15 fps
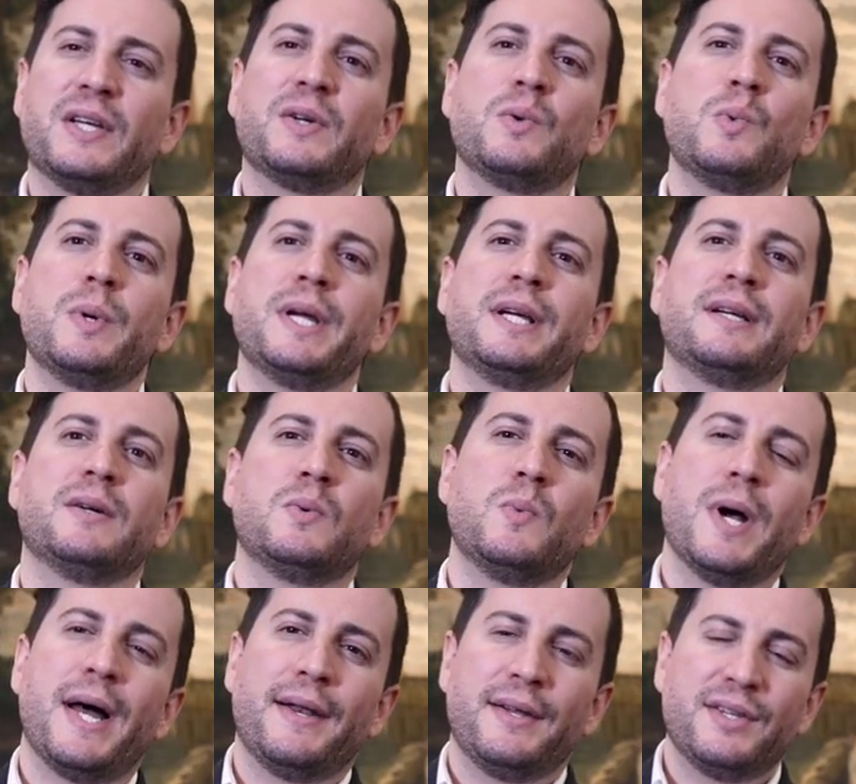quick
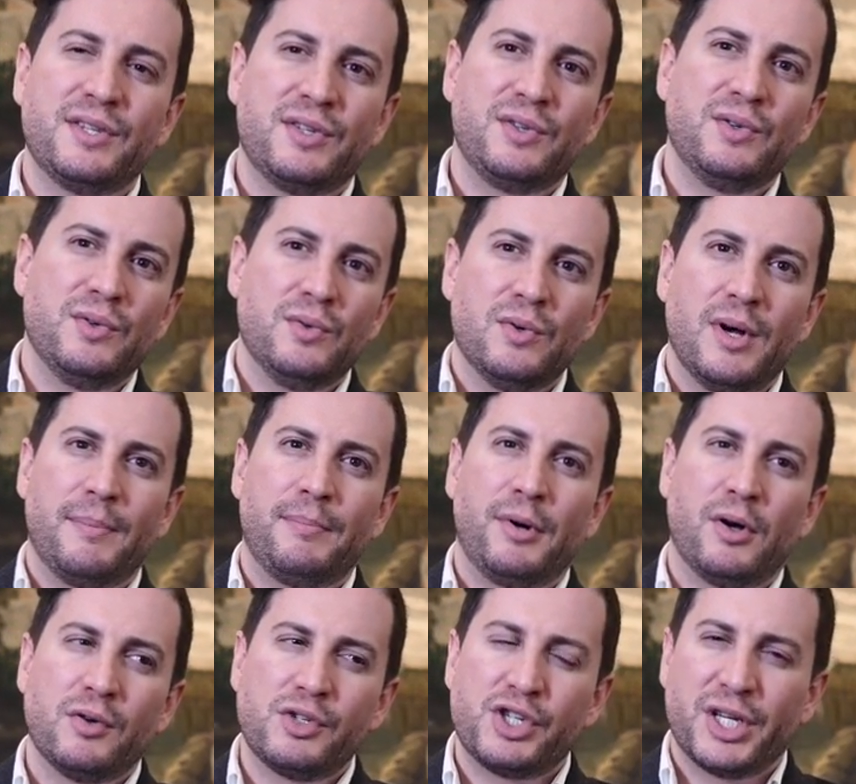whether to
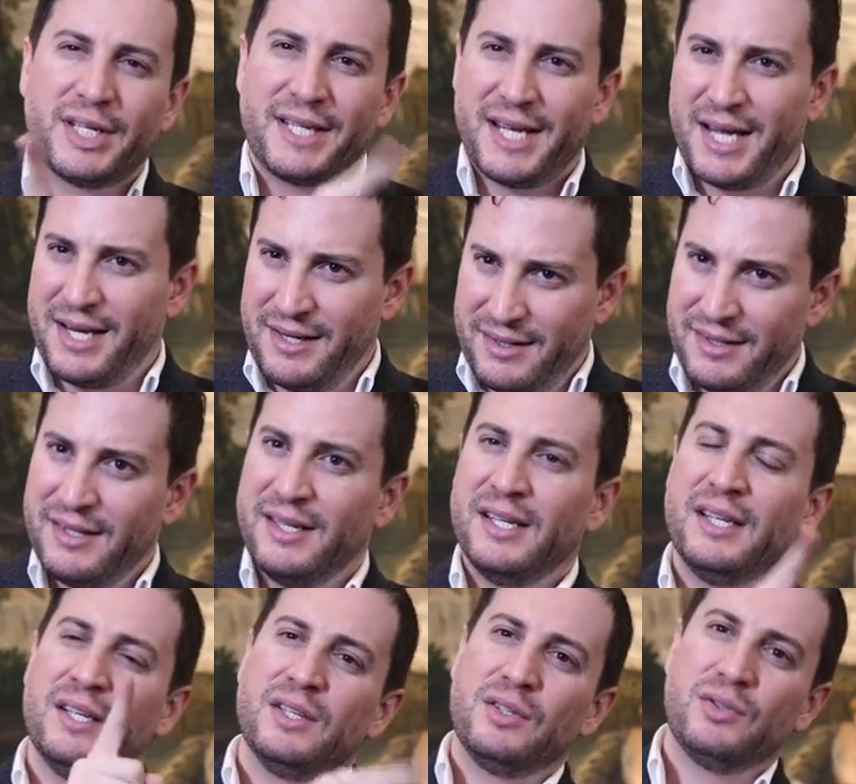approach again
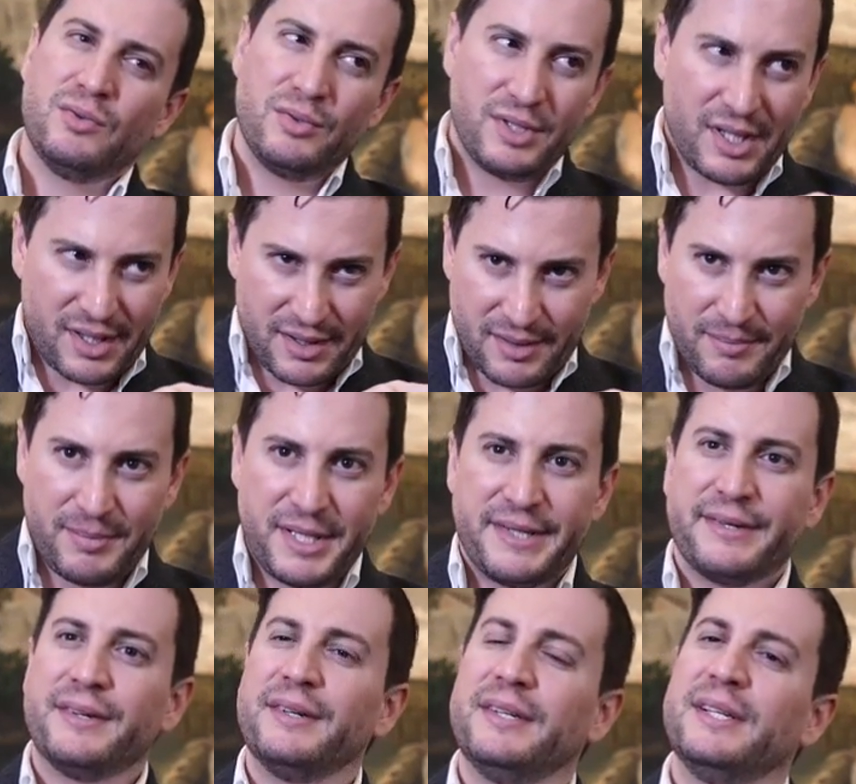to the
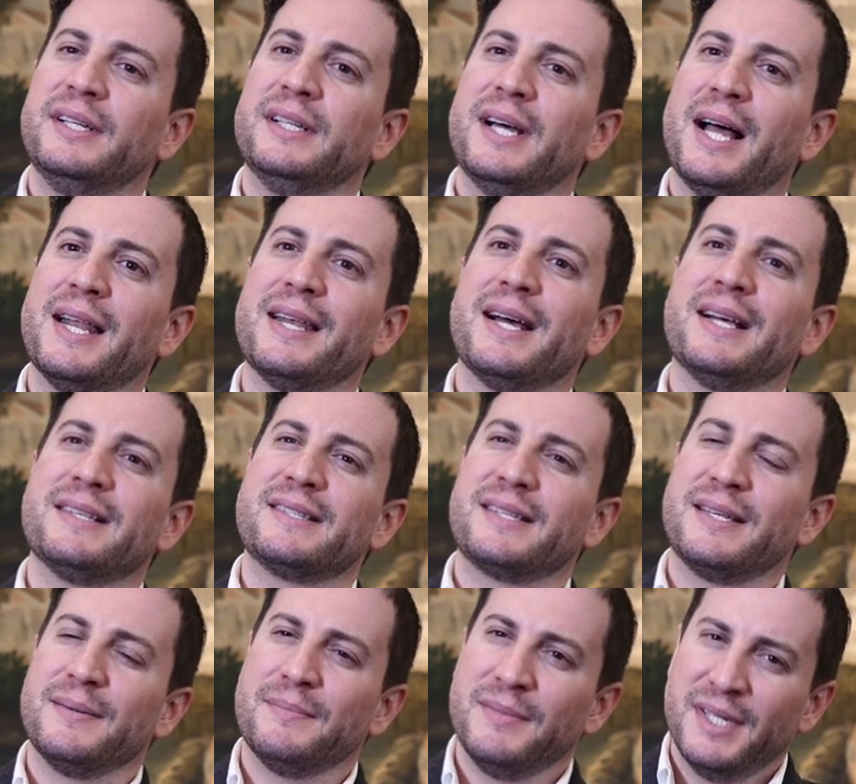underbidder and ask
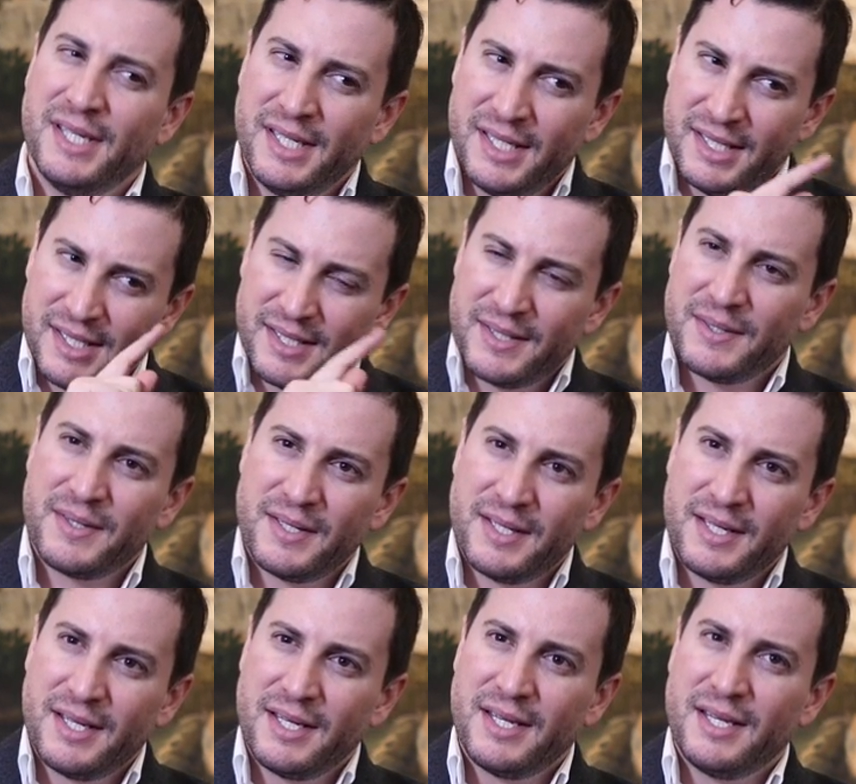him
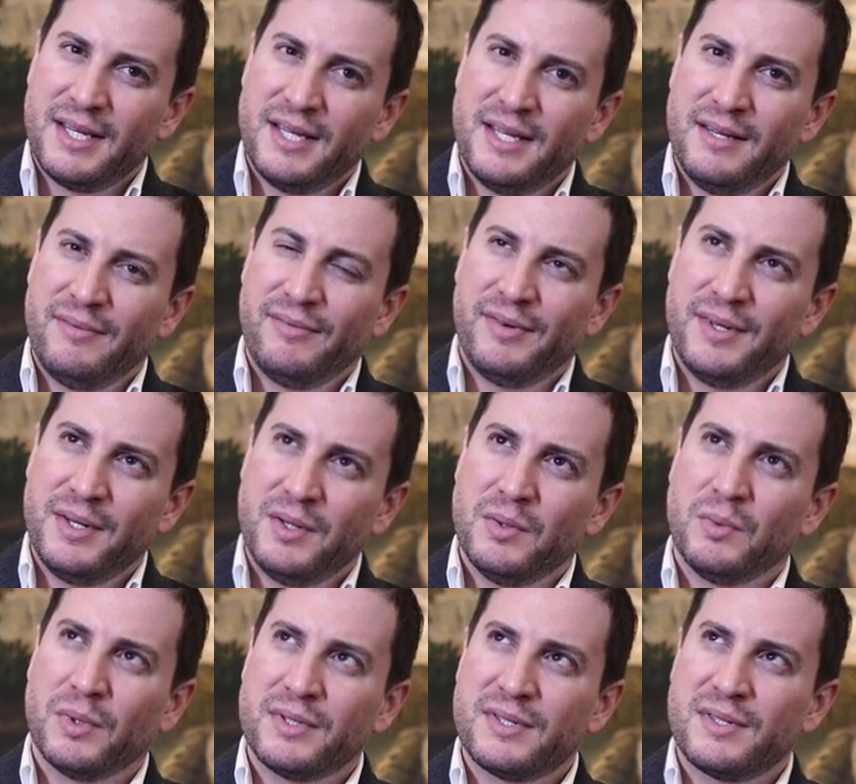if he
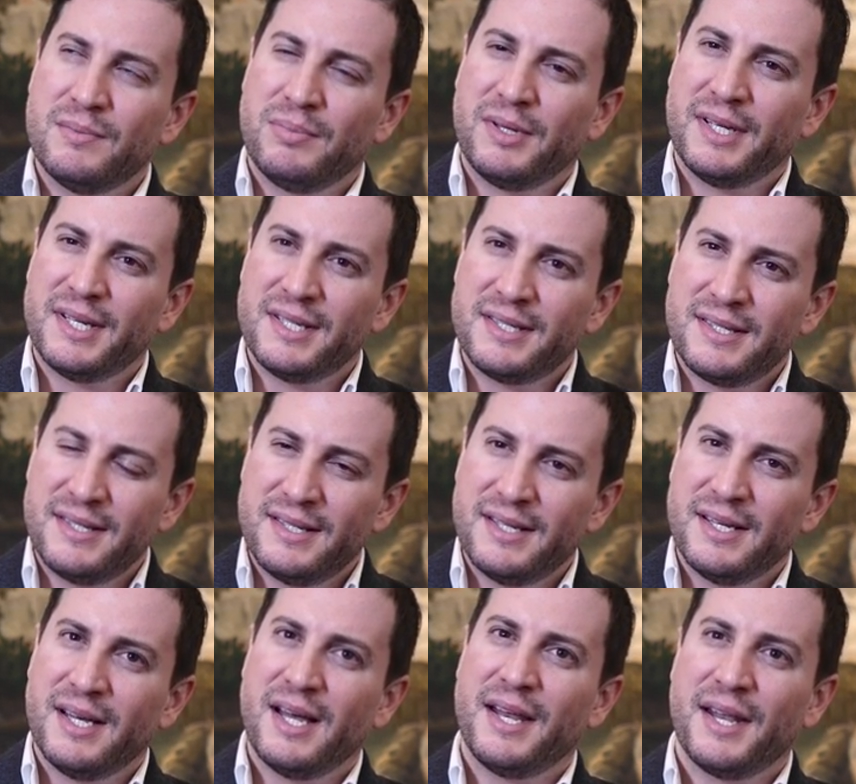wants to place
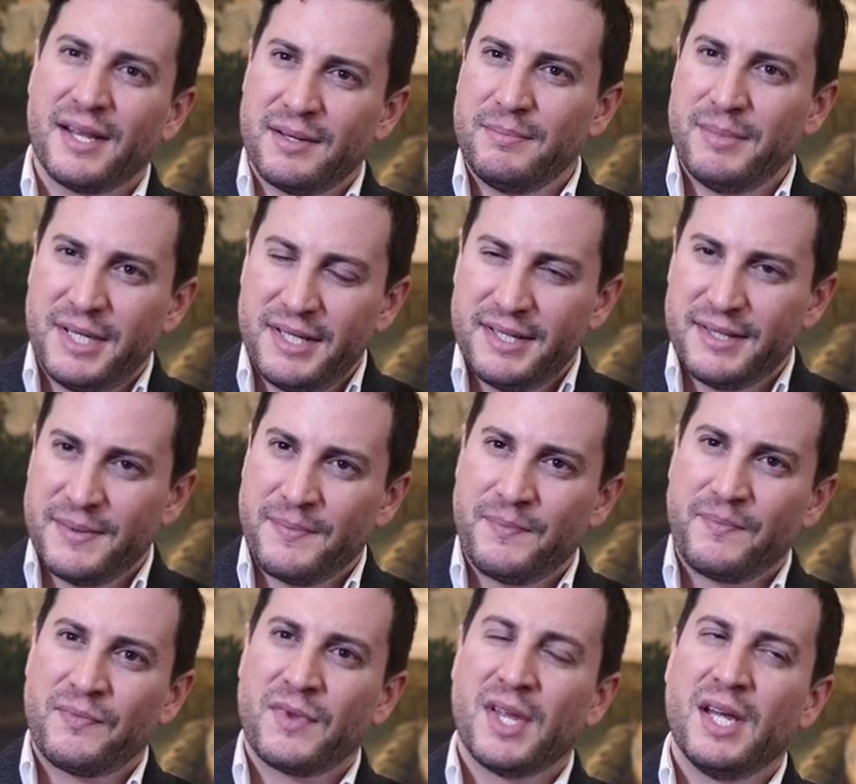another bid
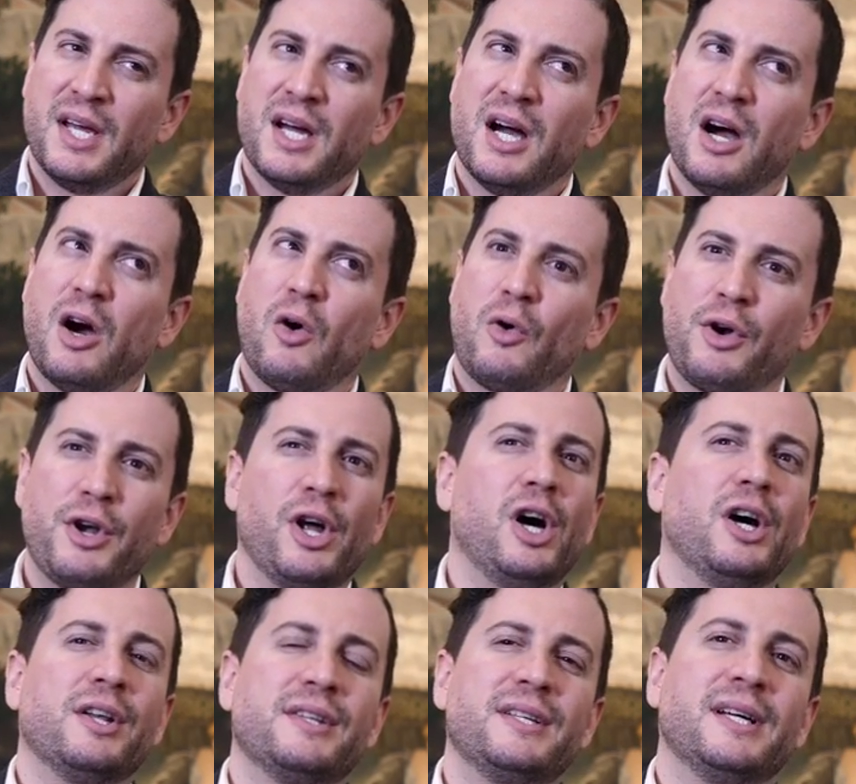or
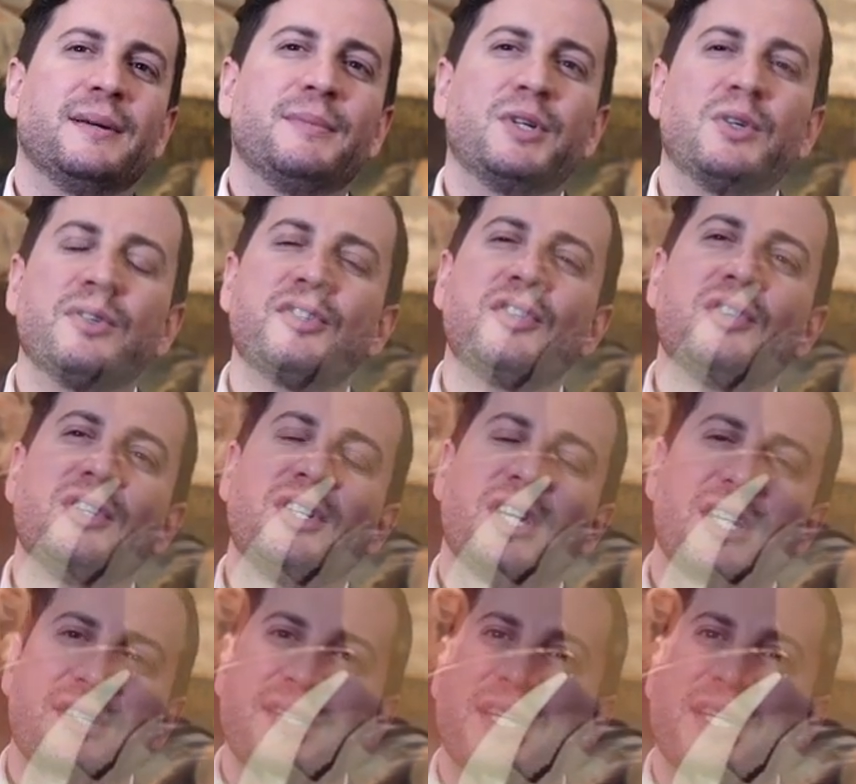not yeah because you on the other